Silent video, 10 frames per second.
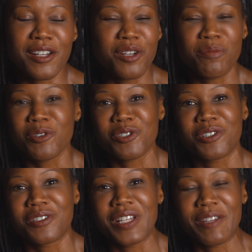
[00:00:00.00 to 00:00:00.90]

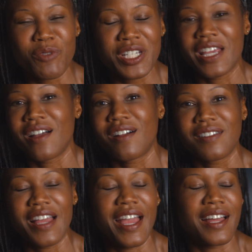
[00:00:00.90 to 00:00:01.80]
commercial,
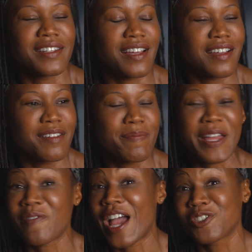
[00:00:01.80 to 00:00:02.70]
retail, and
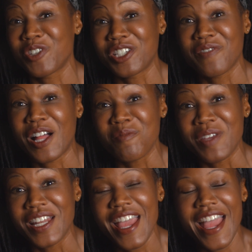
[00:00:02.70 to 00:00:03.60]
manufacturing
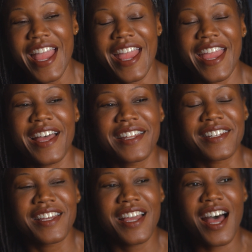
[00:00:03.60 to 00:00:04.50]
development.
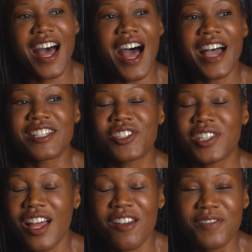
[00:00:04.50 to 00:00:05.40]
And I
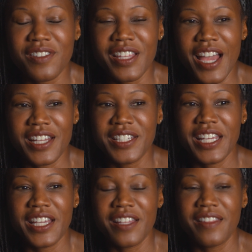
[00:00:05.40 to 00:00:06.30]
just loved the
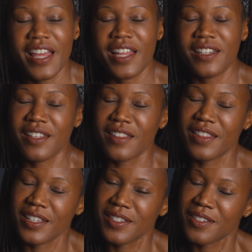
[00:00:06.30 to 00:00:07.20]
idea that
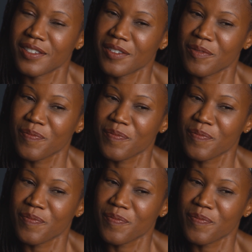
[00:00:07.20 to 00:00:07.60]
this